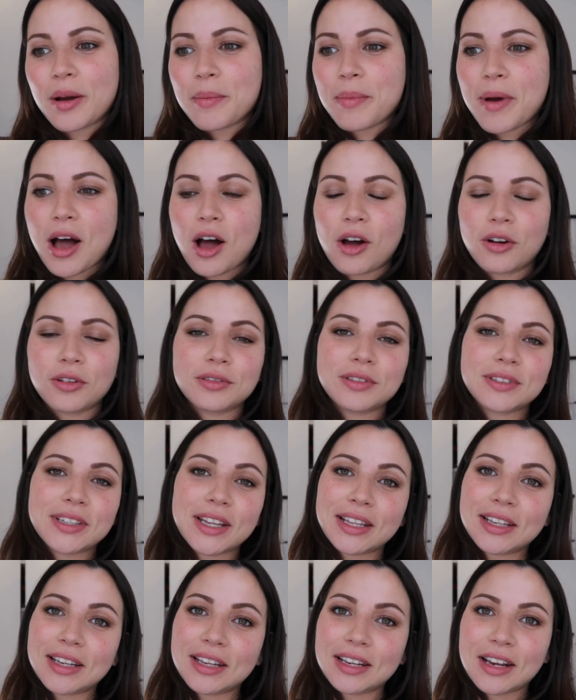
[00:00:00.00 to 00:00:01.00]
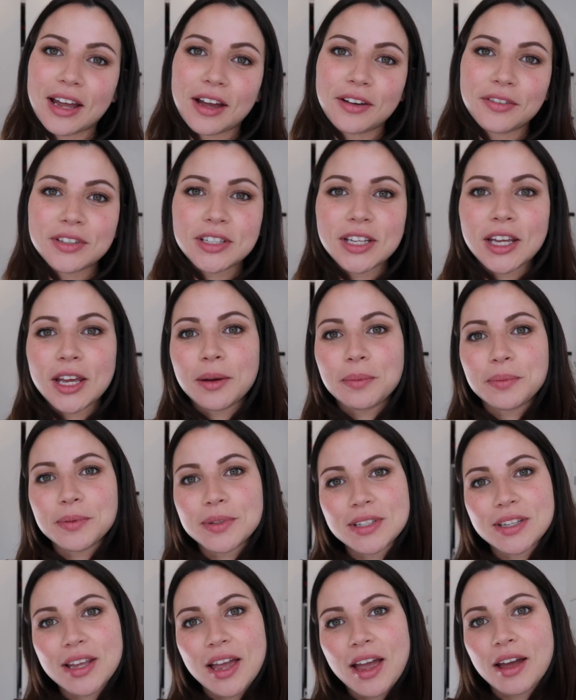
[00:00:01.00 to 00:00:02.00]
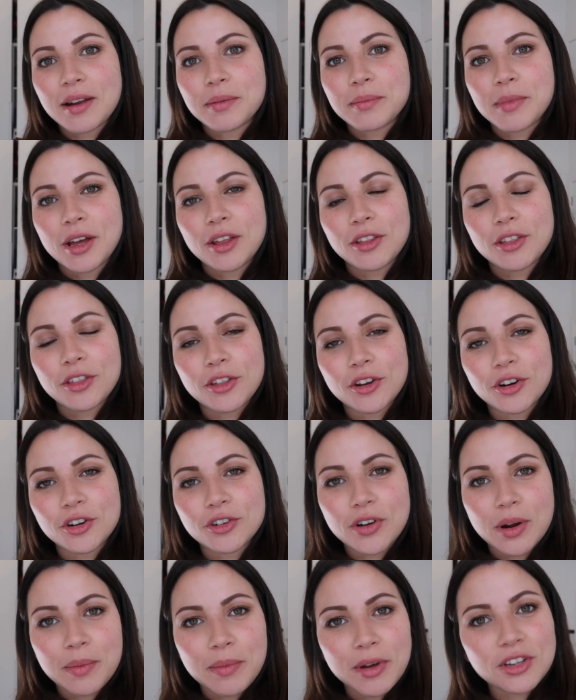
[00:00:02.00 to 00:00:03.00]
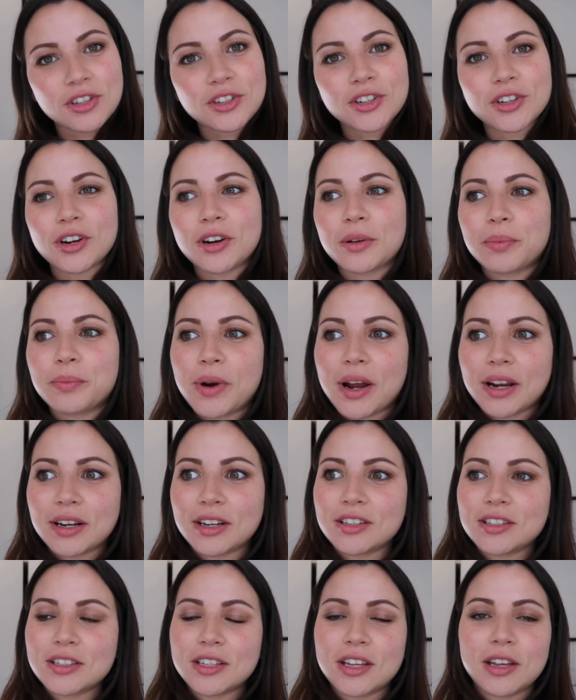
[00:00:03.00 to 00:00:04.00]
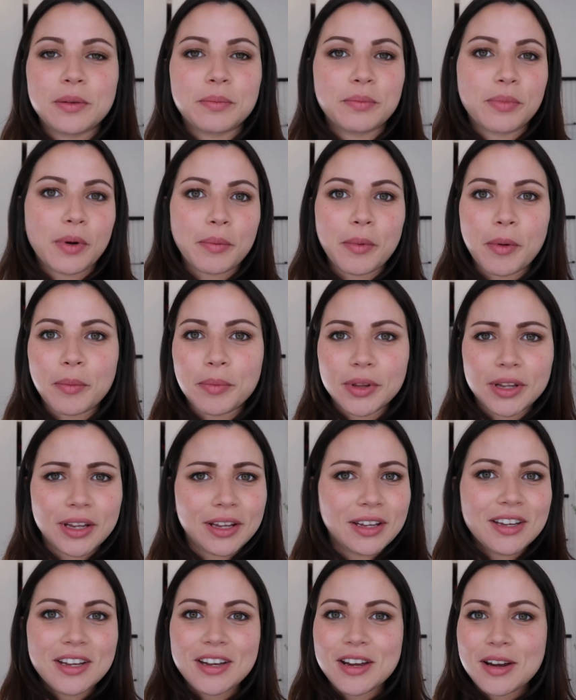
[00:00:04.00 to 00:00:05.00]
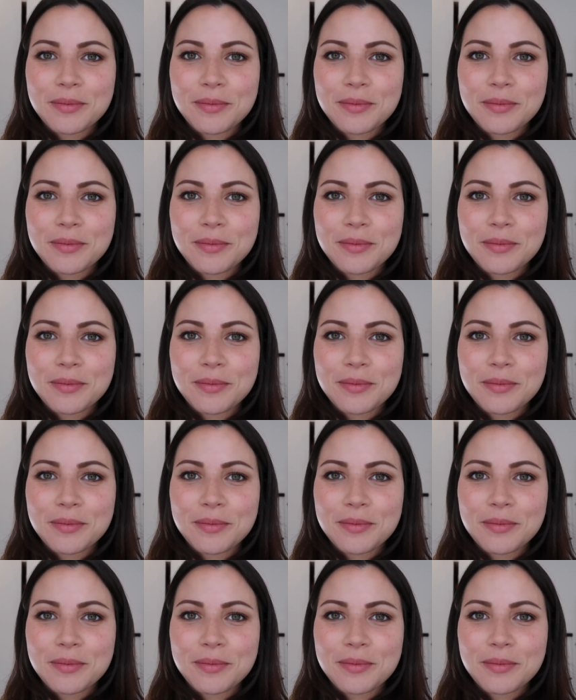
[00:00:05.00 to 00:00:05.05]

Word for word: about daily life tips and my third trimester pregnancy and probably,